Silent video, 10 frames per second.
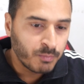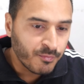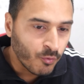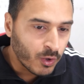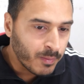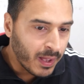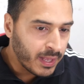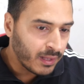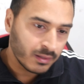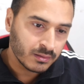before
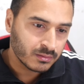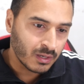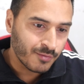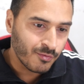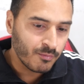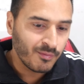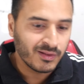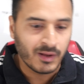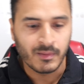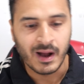by third form will
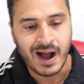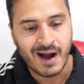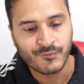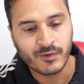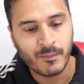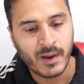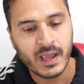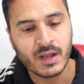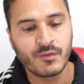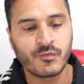come, after
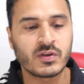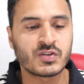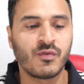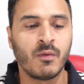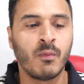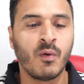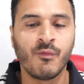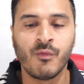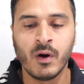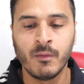by first form
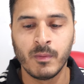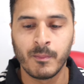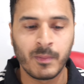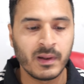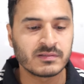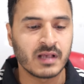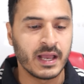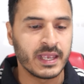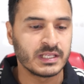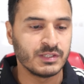of verb plus
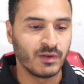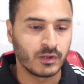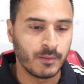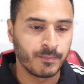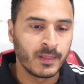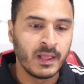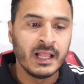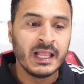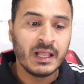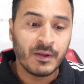ing will come.
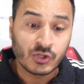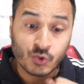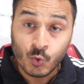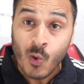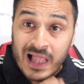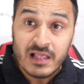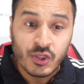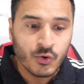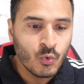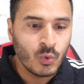
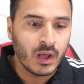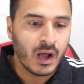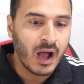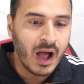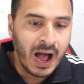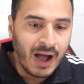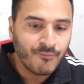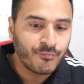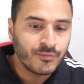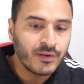12th rule,
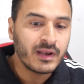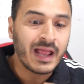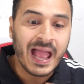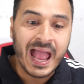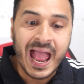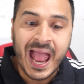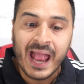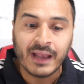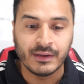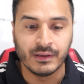after
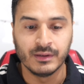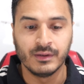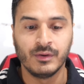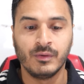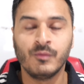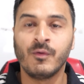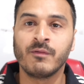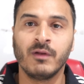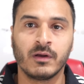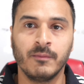and what
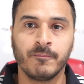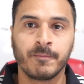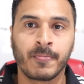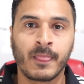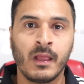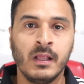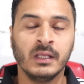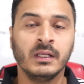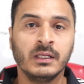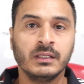will come.
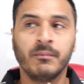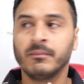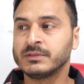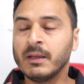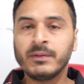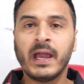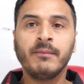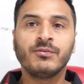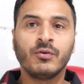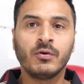Sometimes